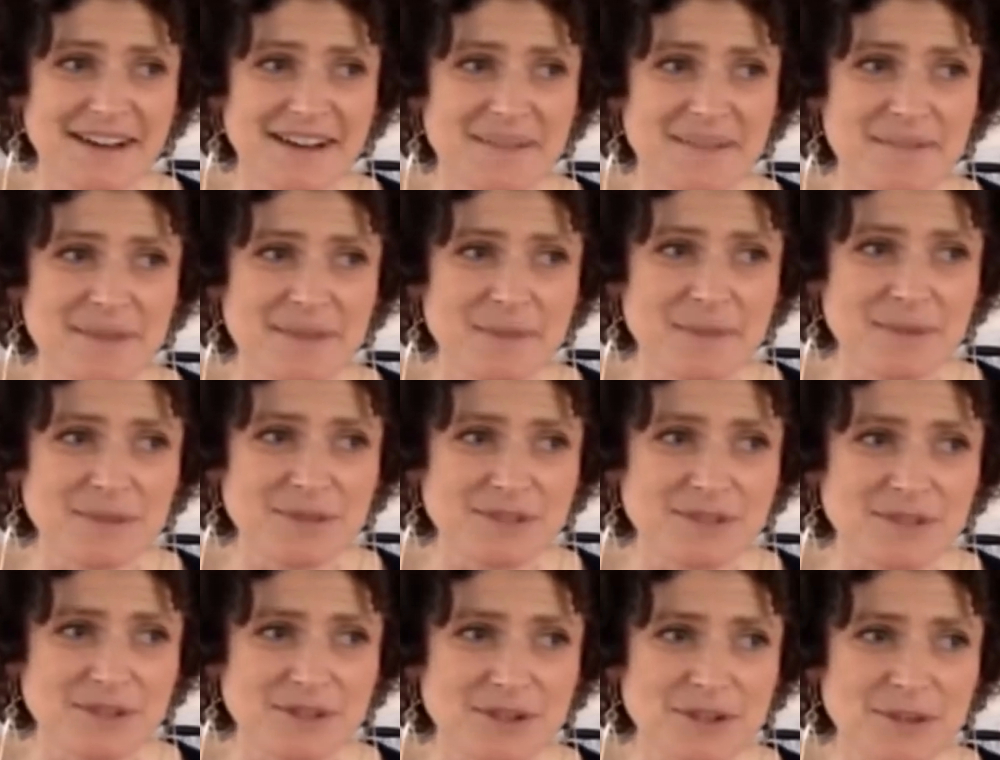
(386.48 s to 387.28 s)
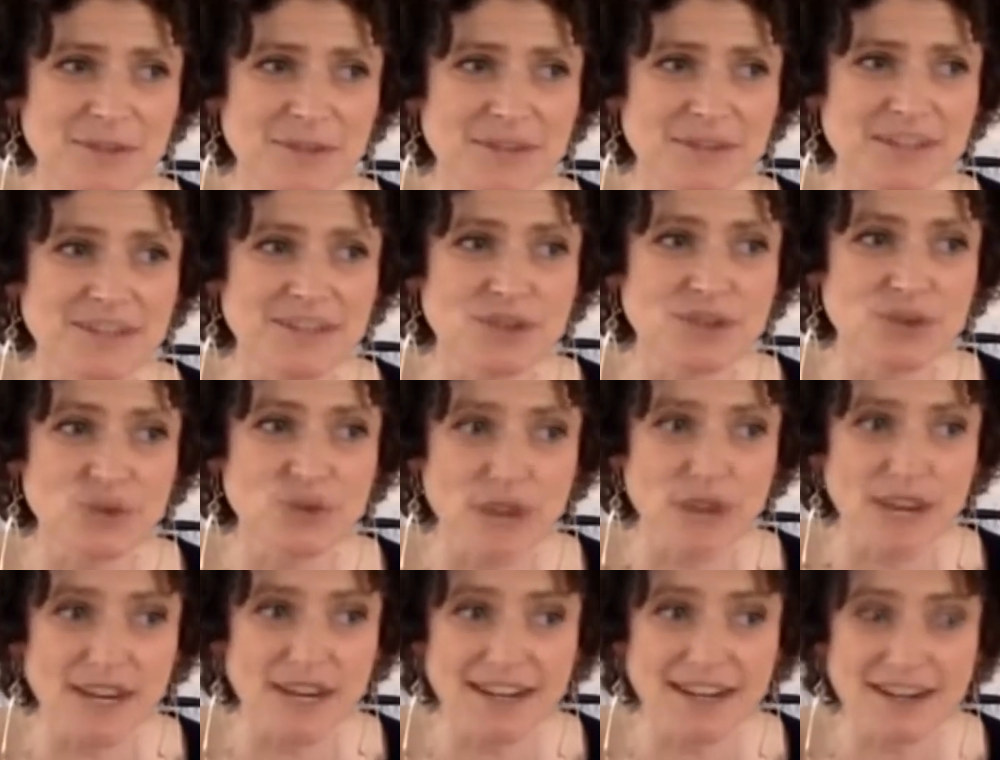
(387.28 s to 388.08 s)
Maple syrup is
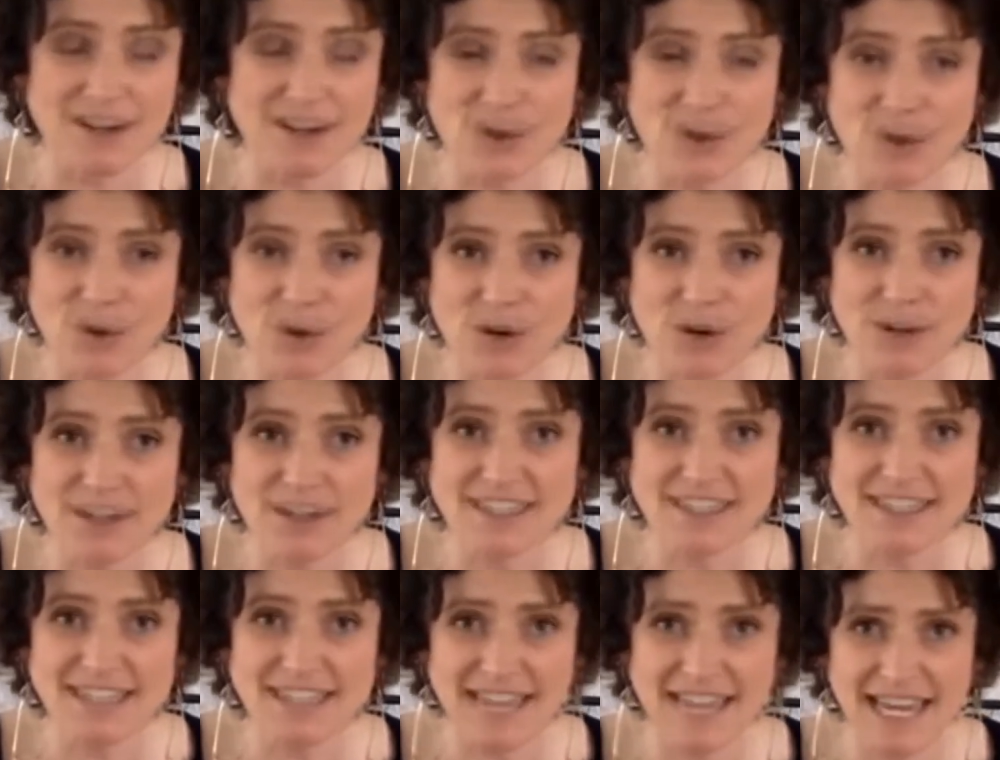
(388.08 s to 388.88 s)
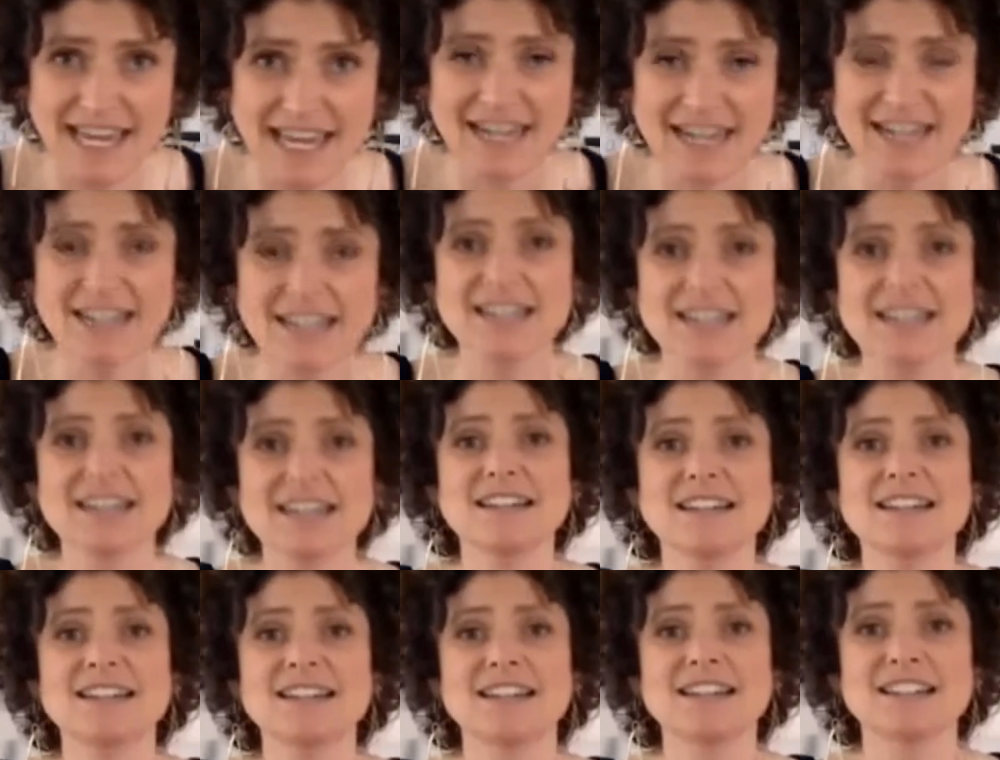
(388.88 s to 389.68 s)
graded according to
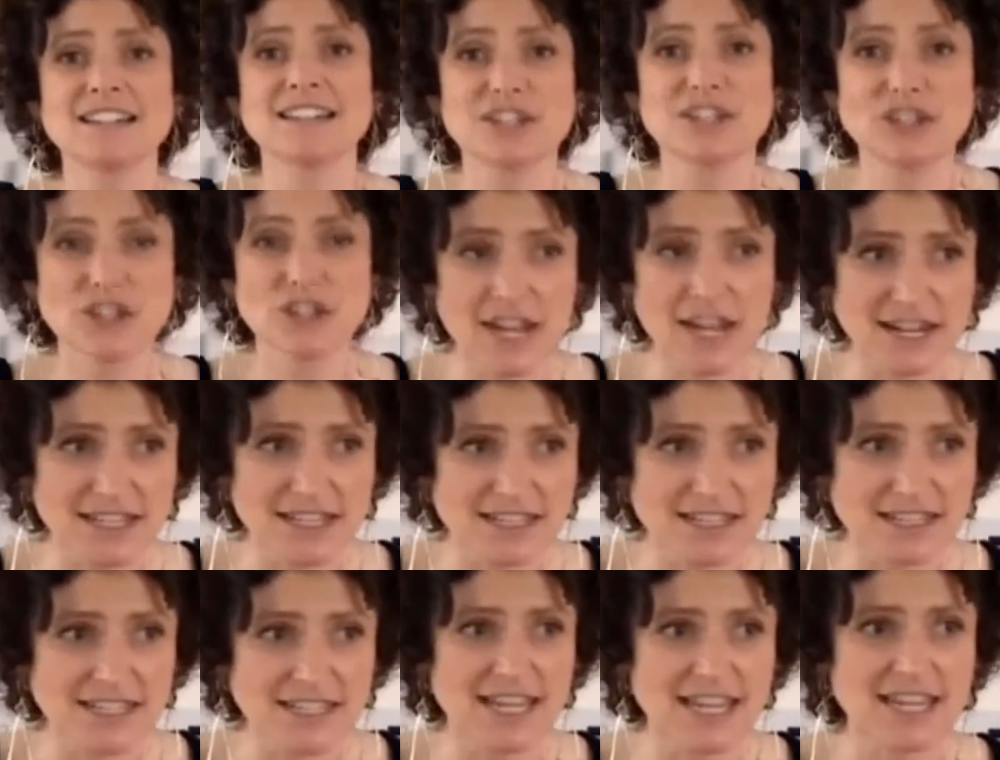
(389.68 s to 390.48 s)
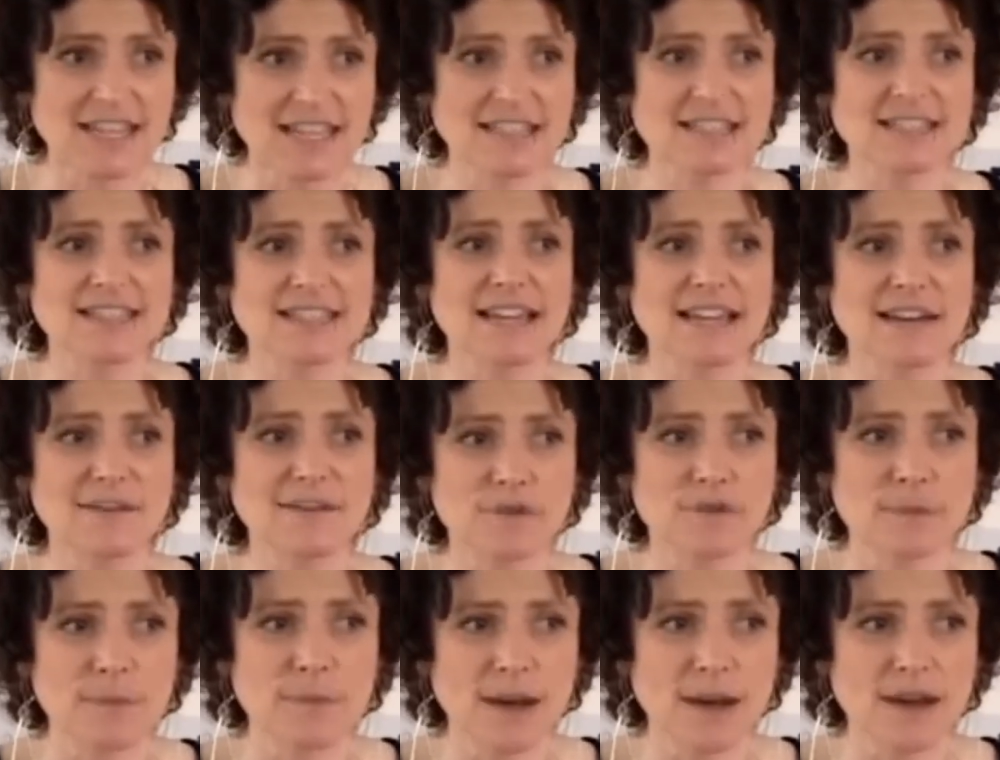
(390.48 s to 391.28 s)
Canada, United States, and
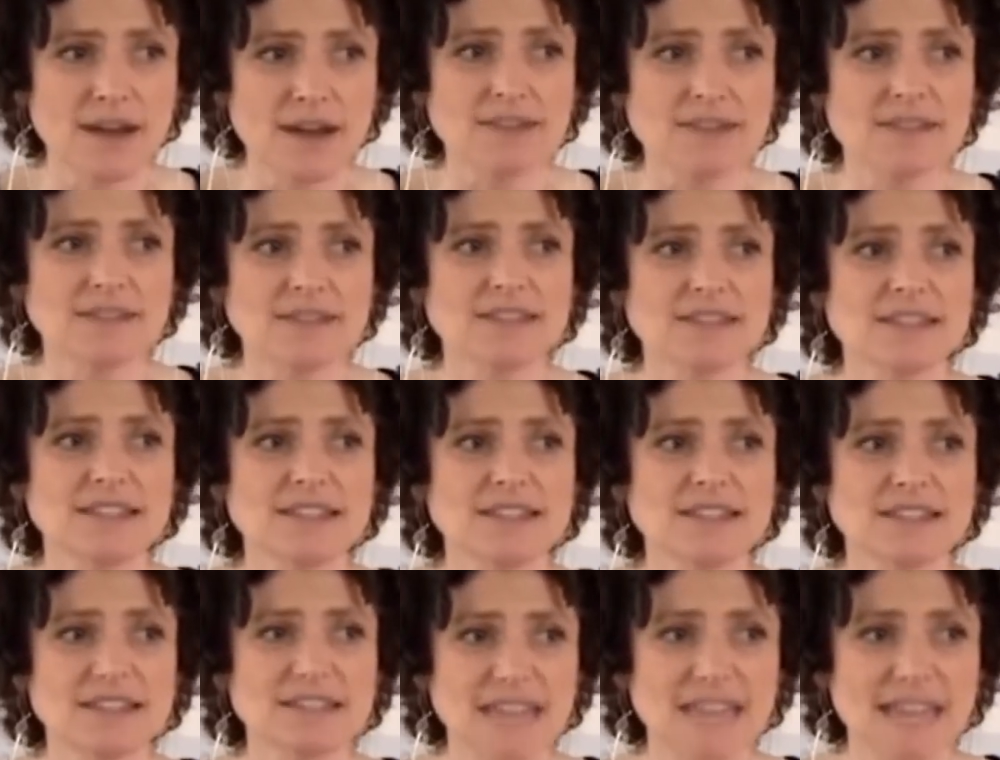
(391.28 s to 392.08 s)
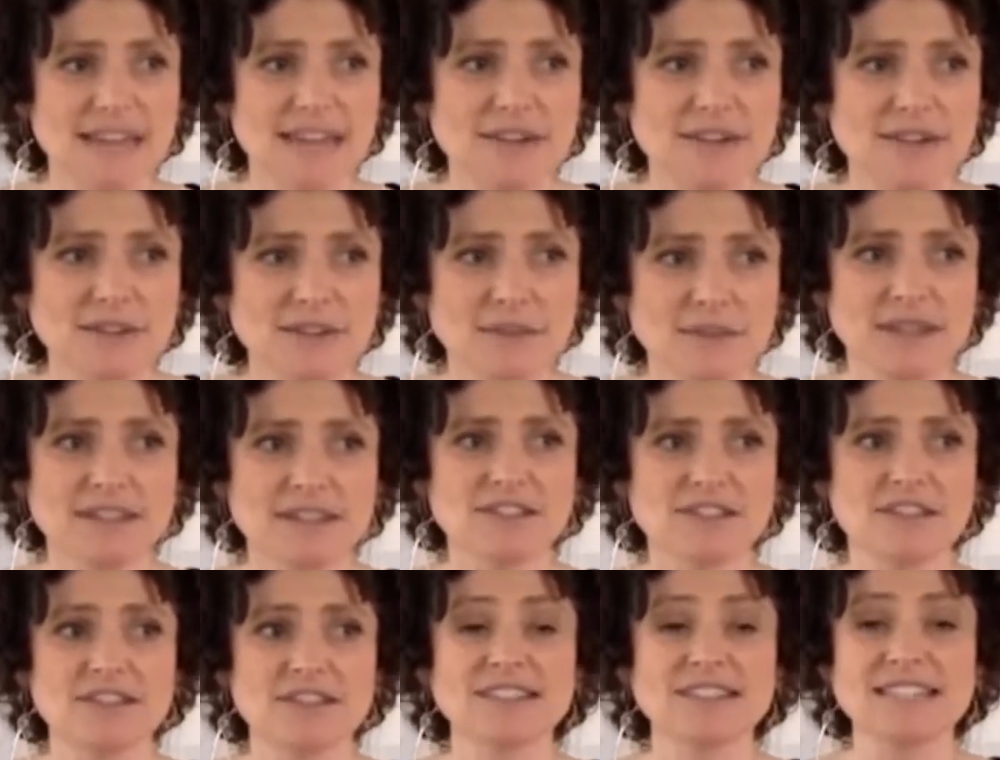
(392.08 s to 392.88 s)
Vermont's scales based
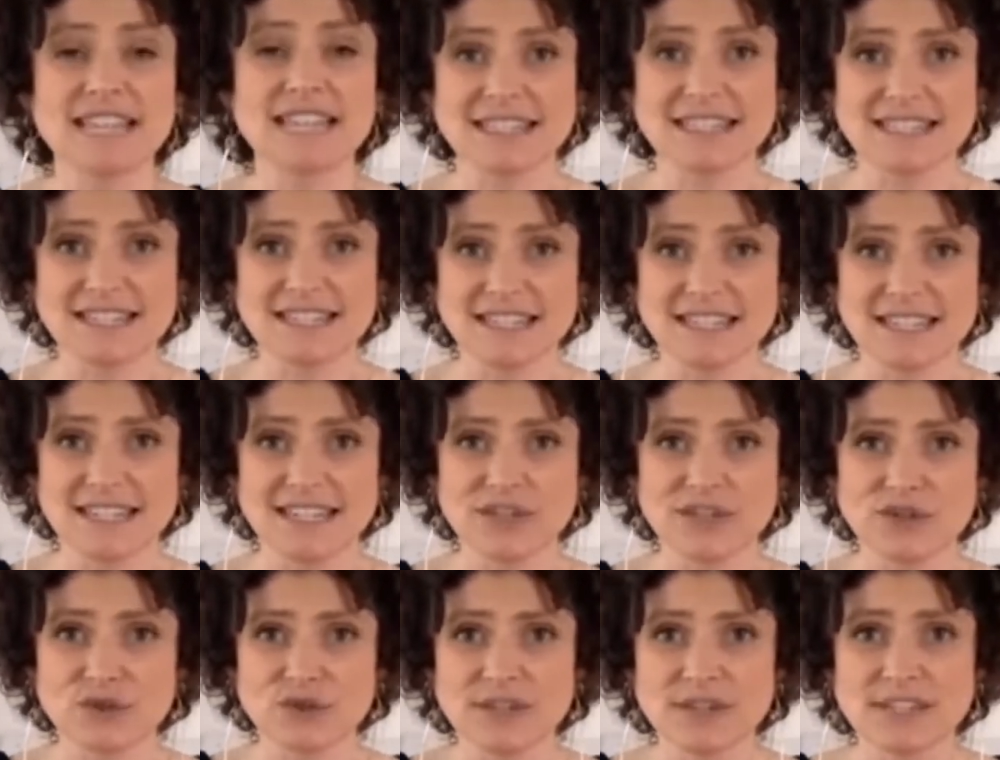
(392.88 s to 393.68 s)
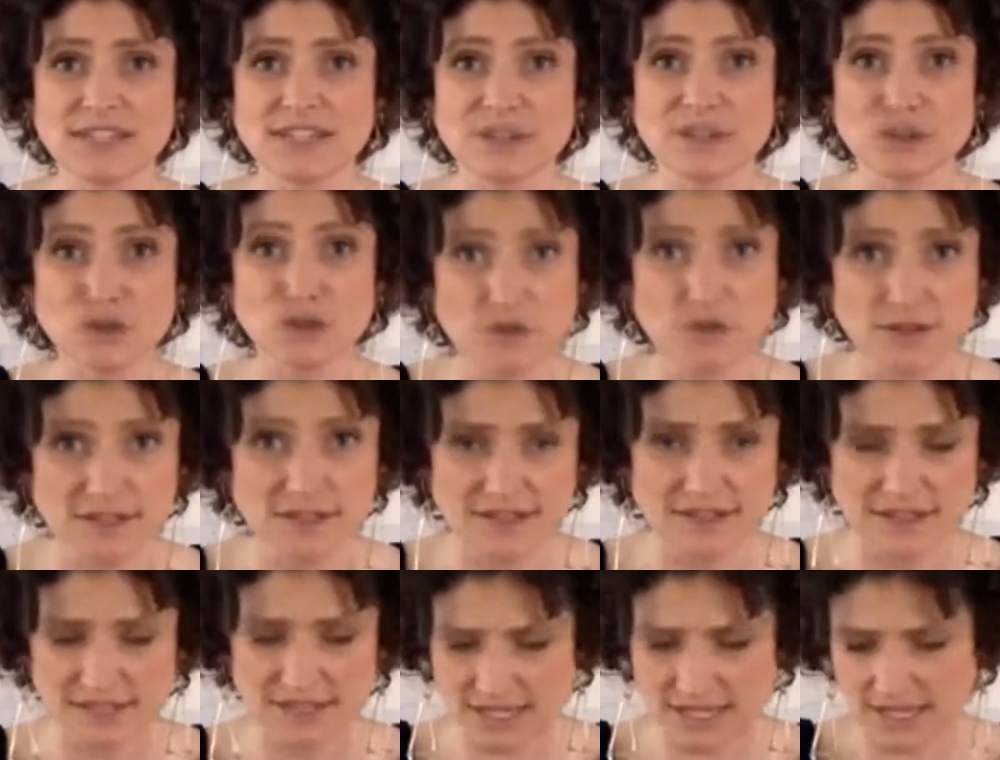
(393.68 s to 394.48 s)
on density and
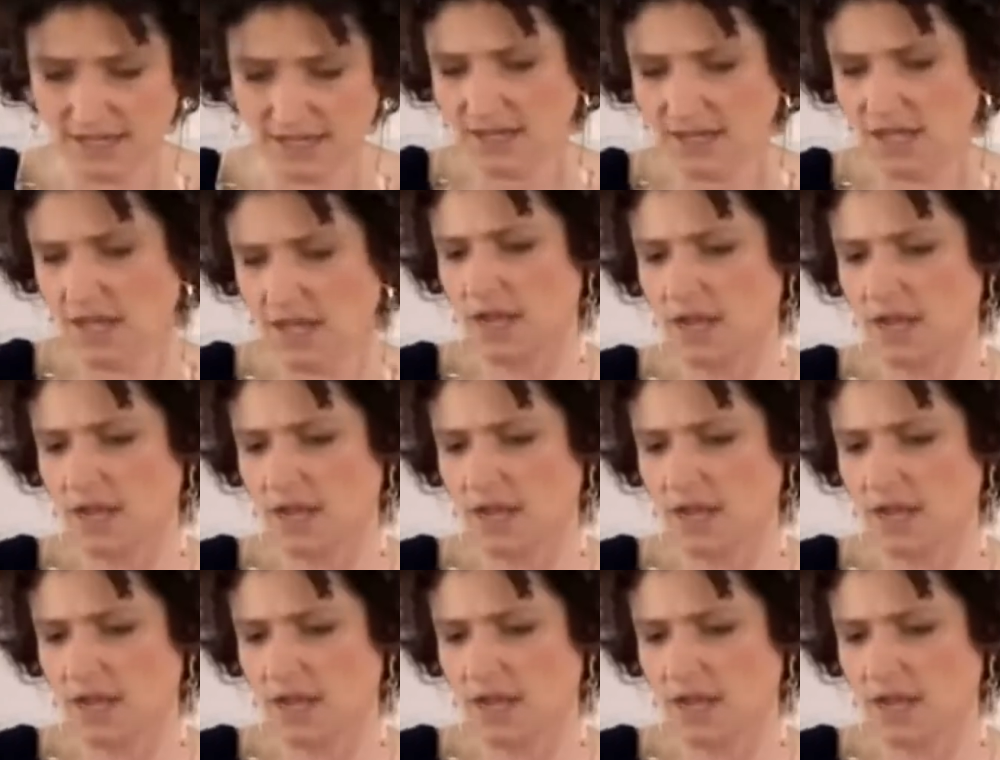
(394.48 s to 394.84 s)
translucency.